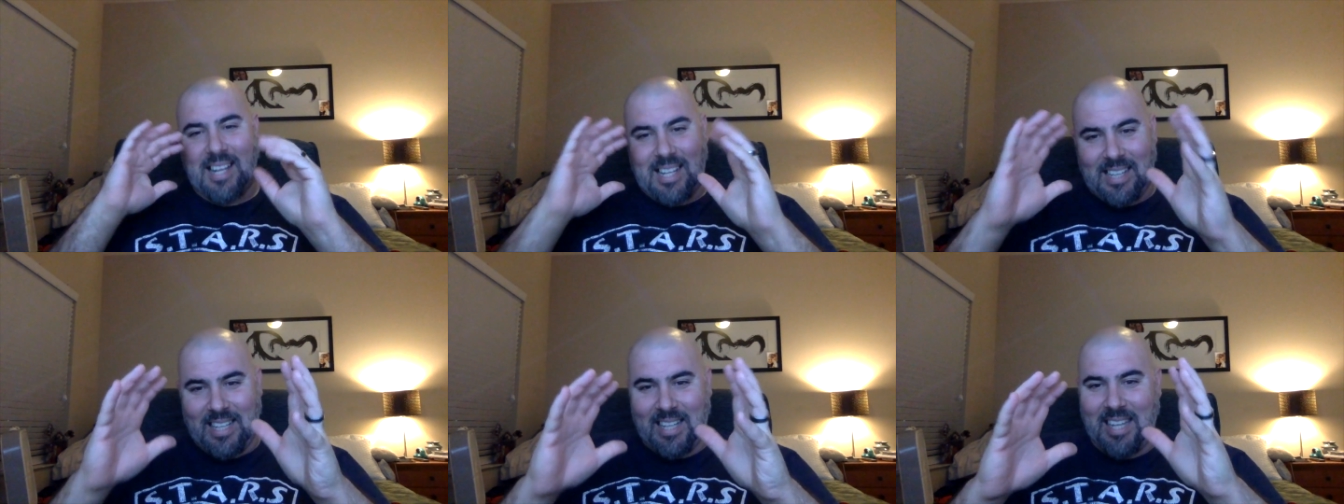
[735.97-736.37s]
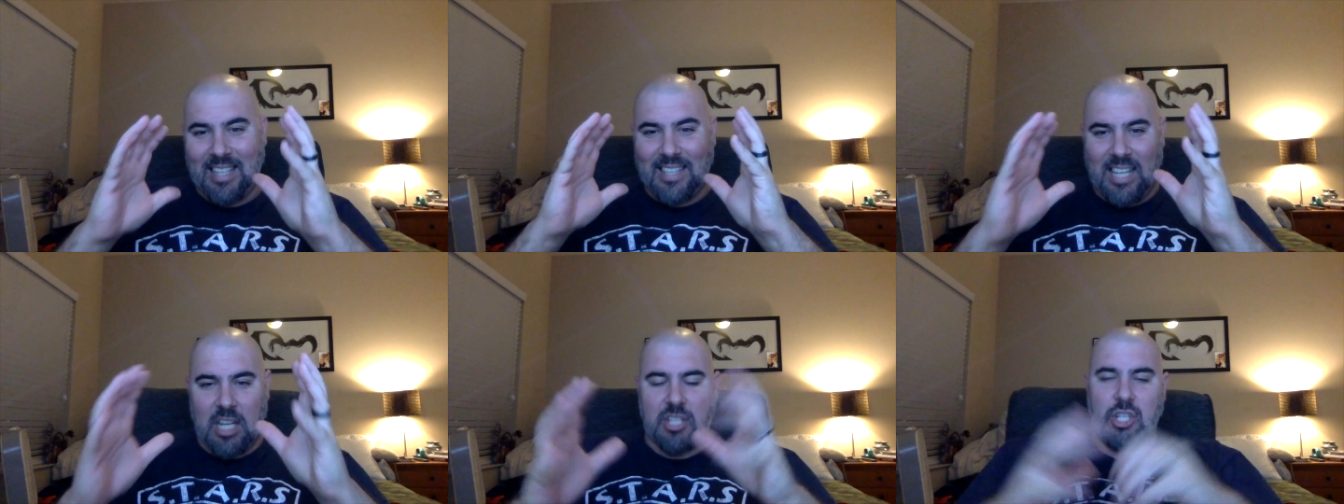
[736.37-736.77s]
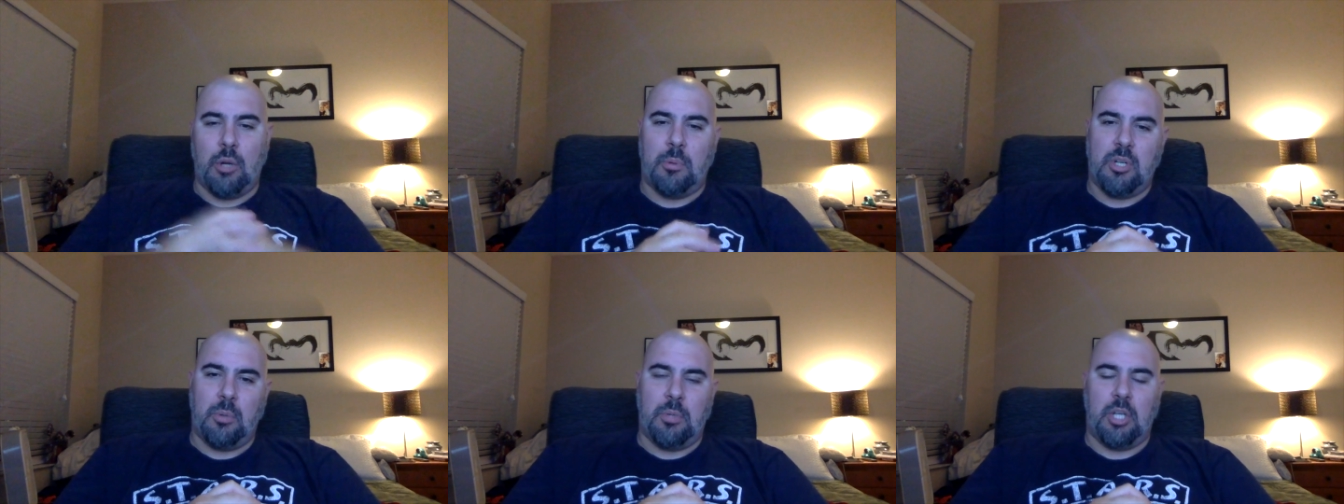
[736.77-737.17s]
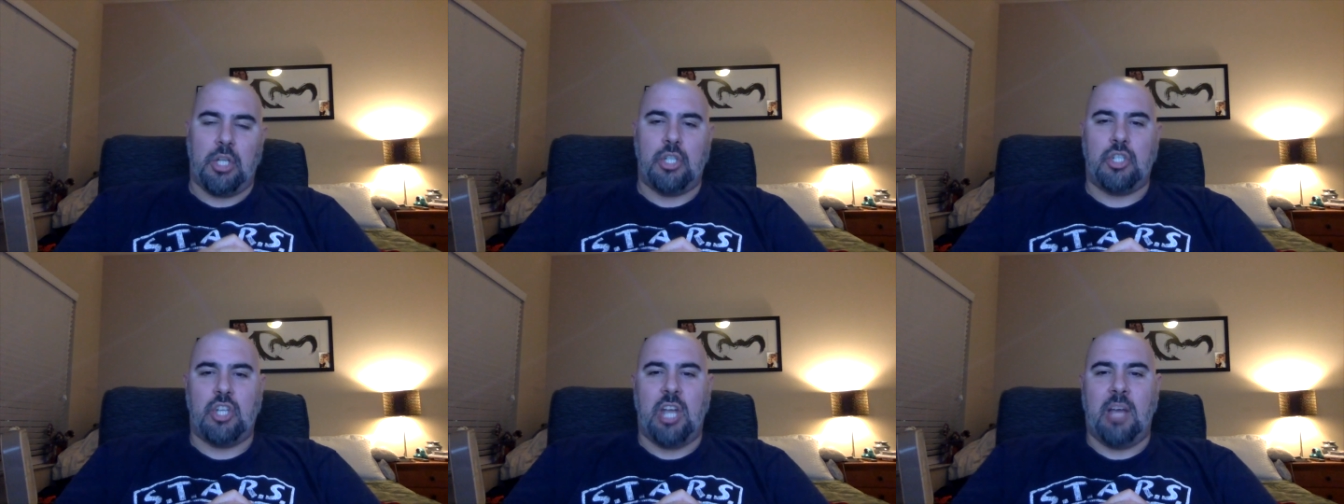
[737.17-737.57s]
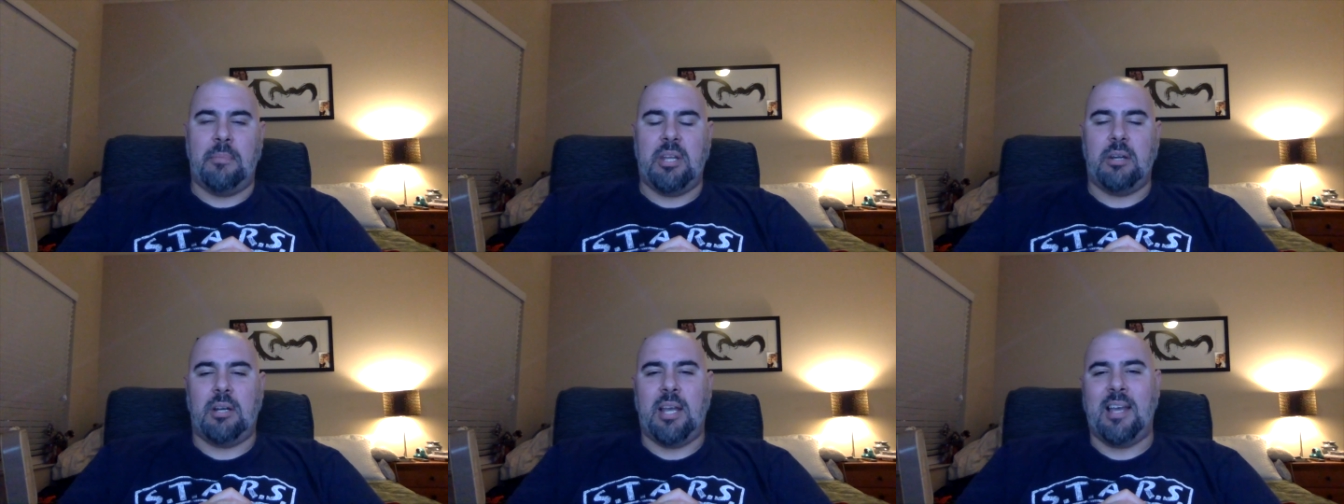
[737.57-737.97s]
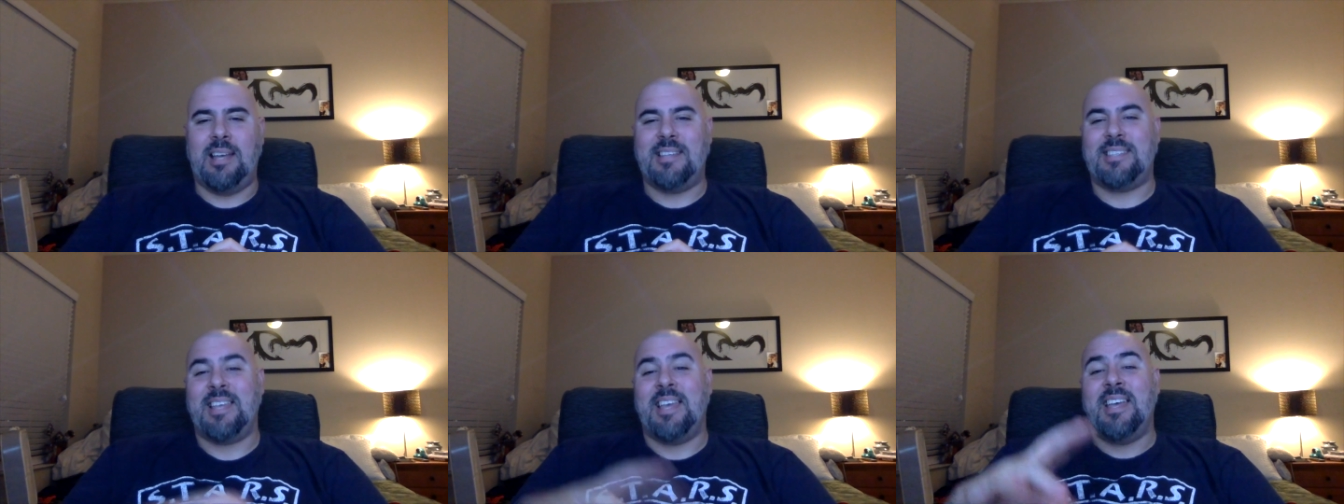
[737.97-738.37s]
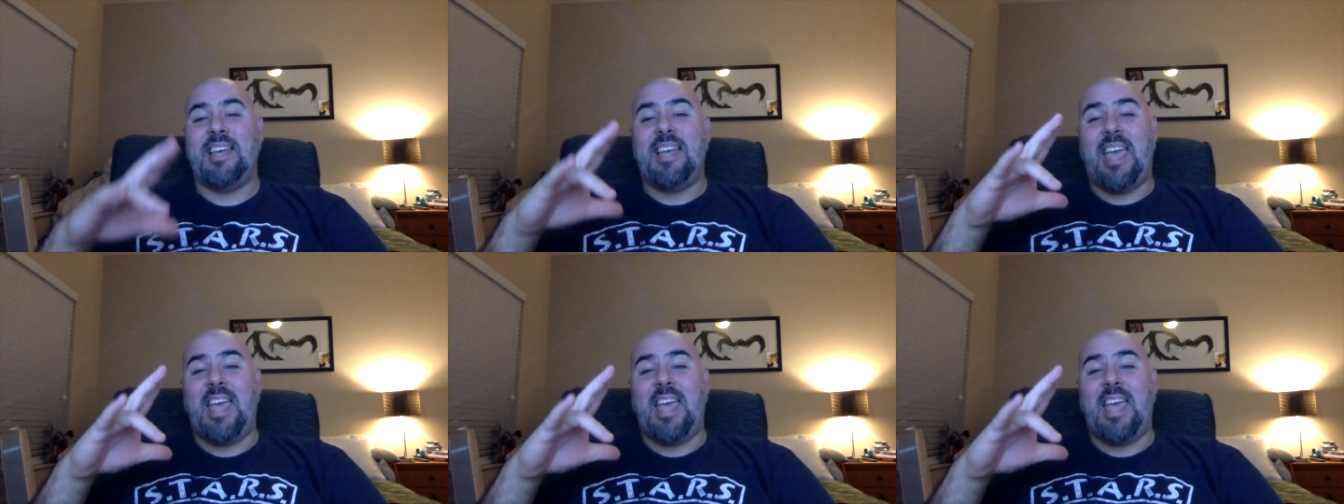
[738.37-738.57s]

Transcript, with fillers: Click it. Let us know we're doing a good job here, guys.